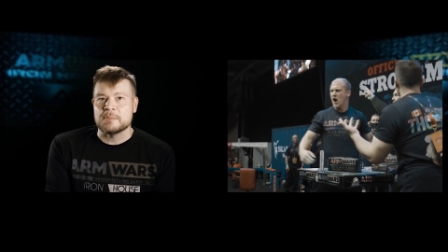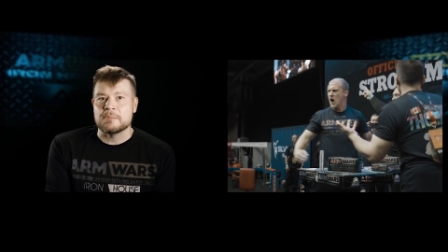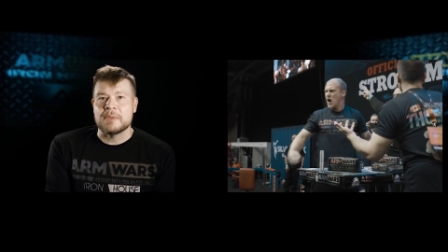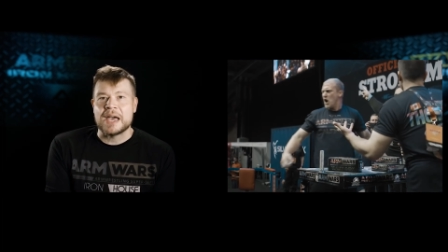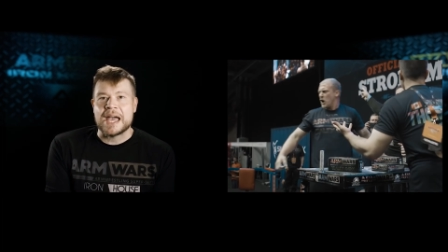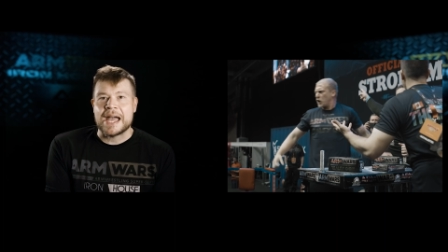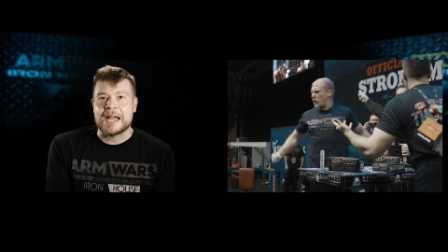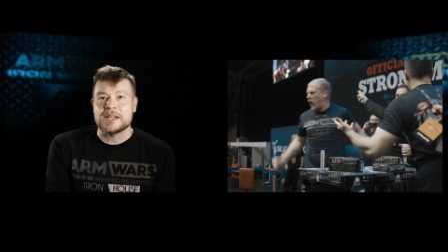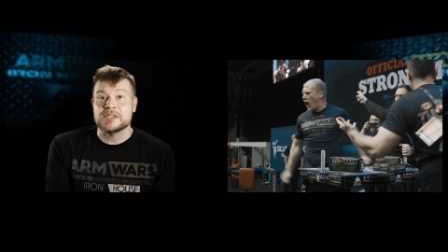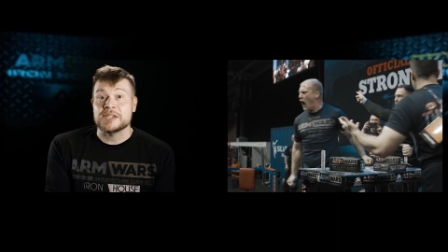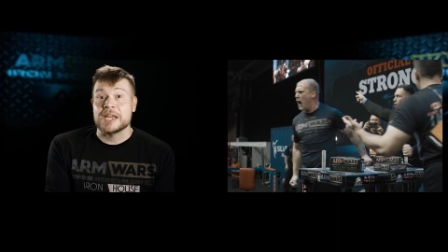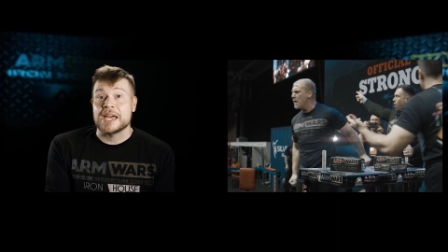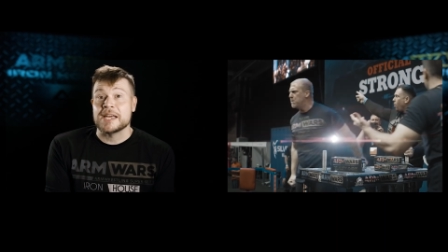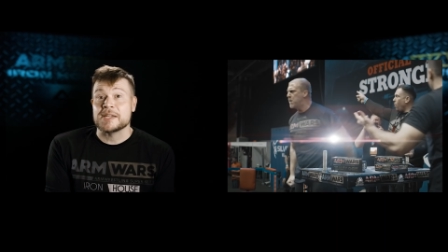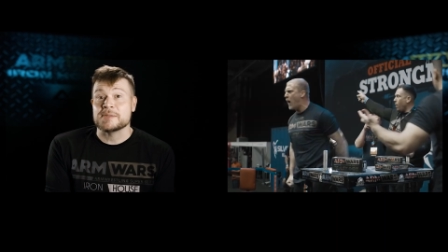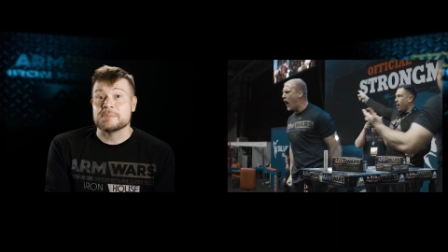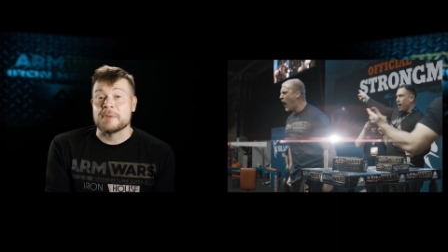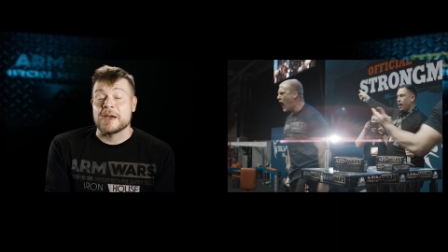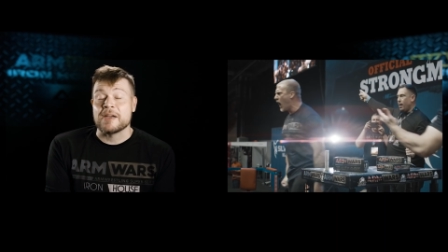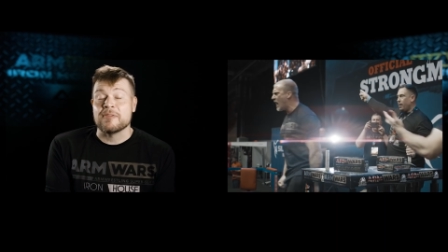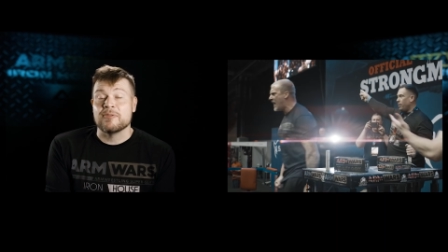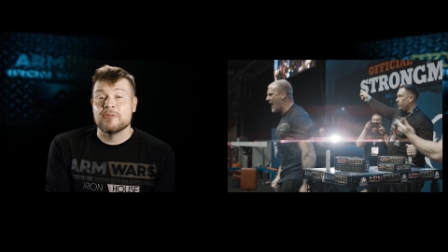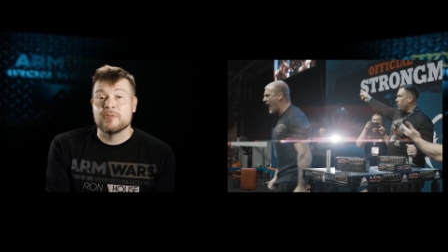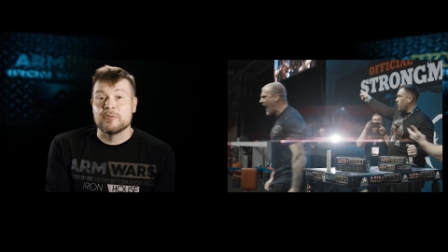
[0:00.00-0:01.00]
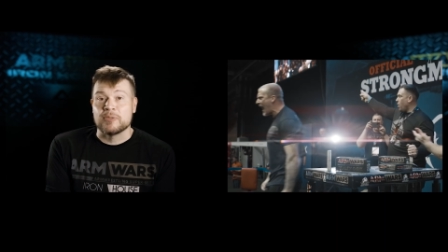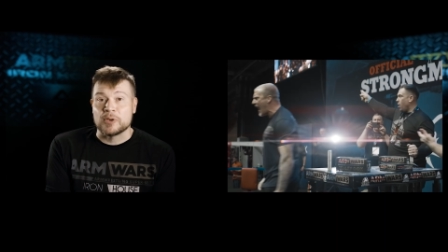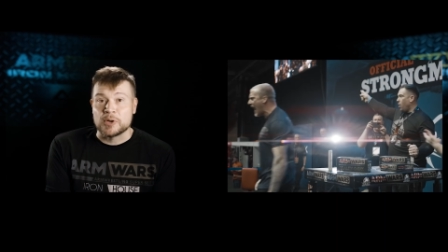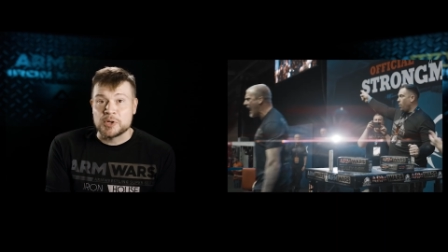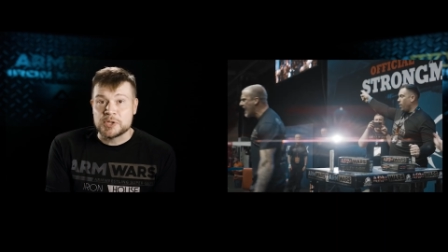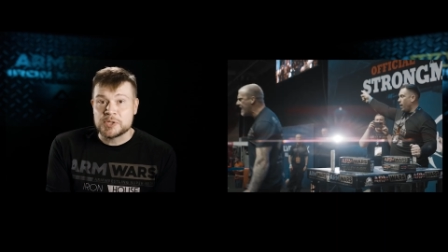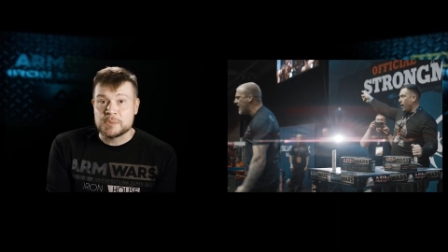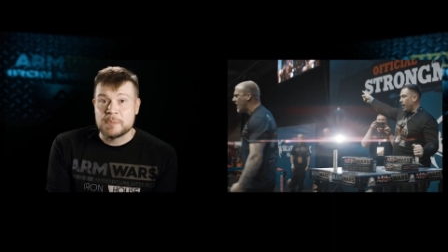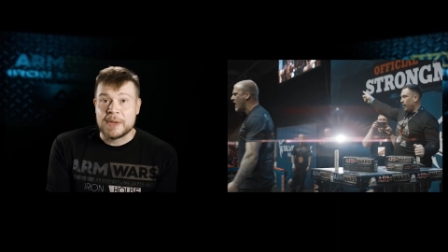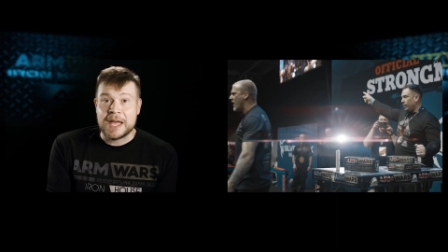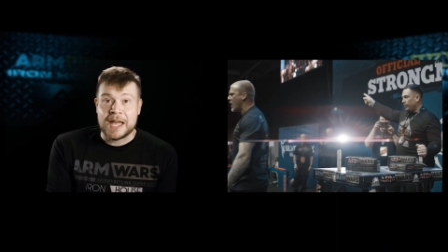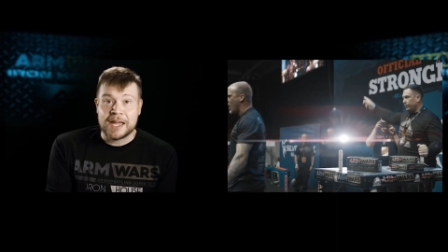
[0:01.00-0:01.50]
match as my
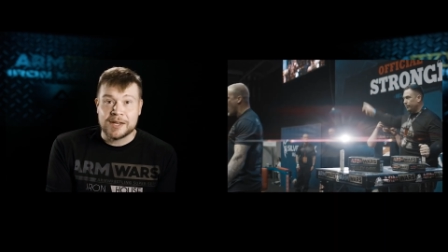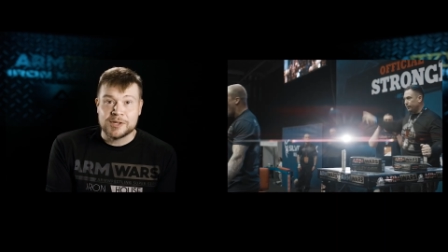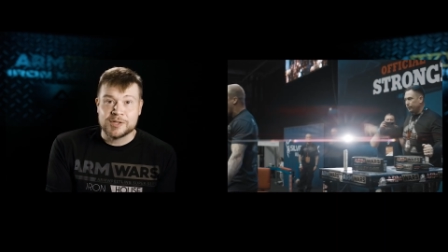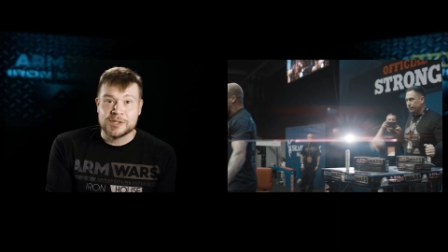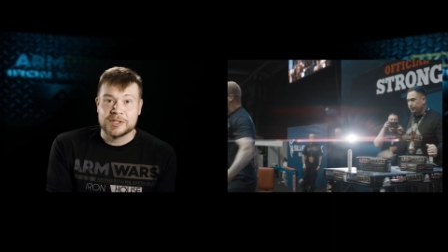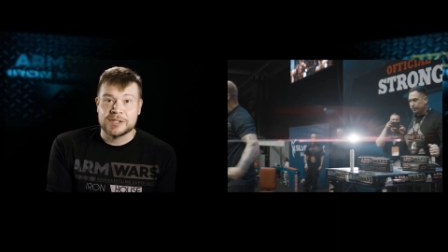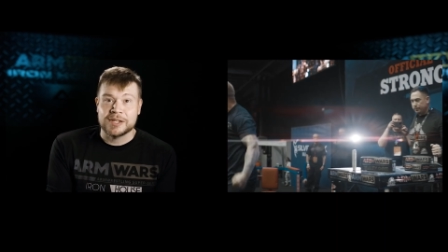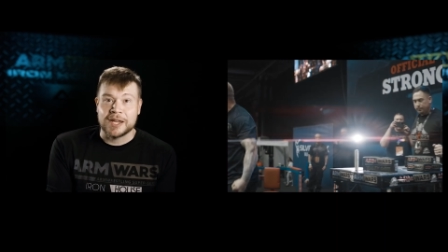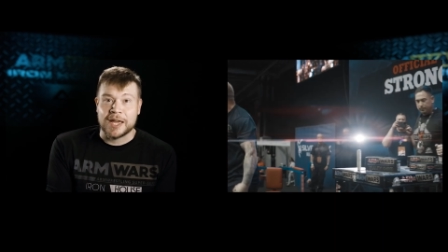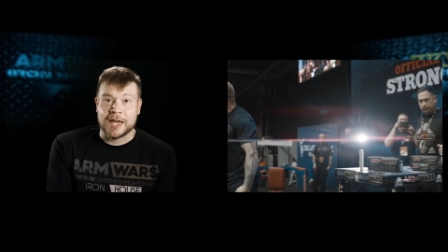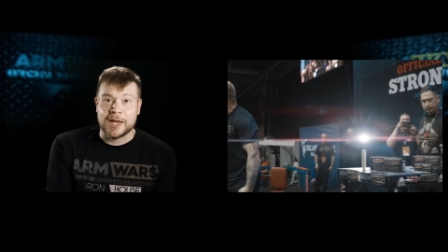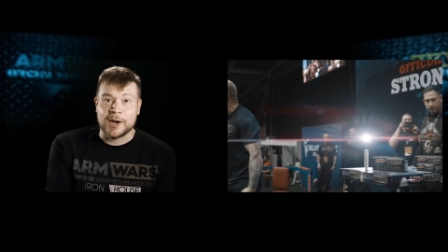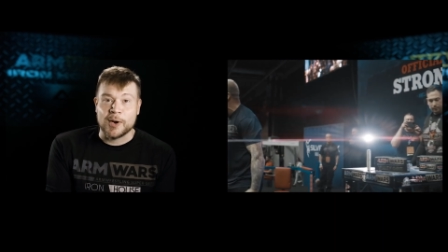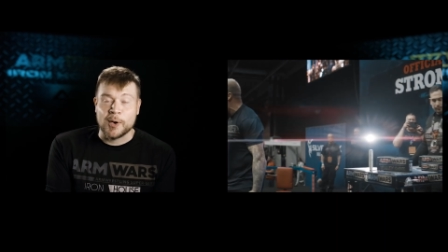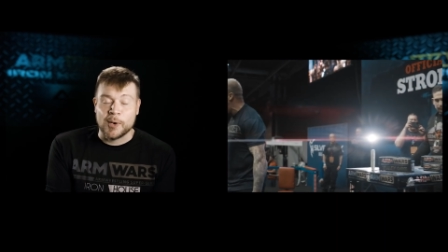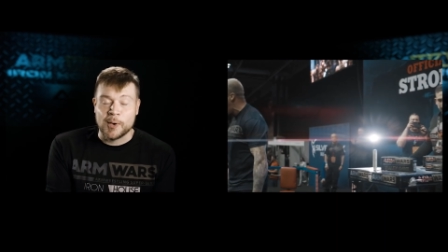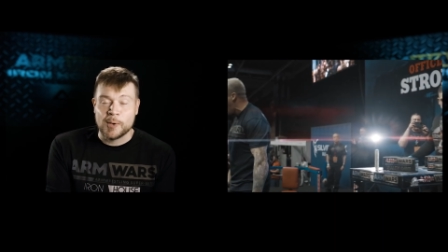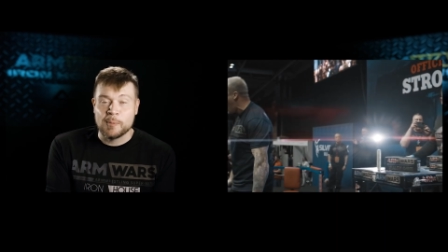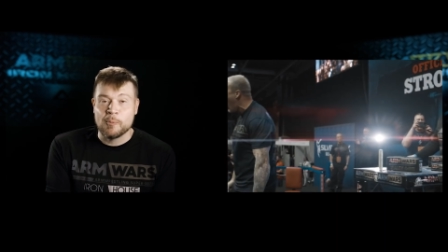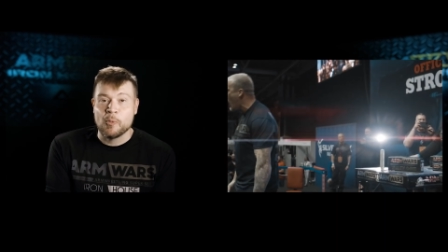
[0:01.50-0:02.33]
first match at Arm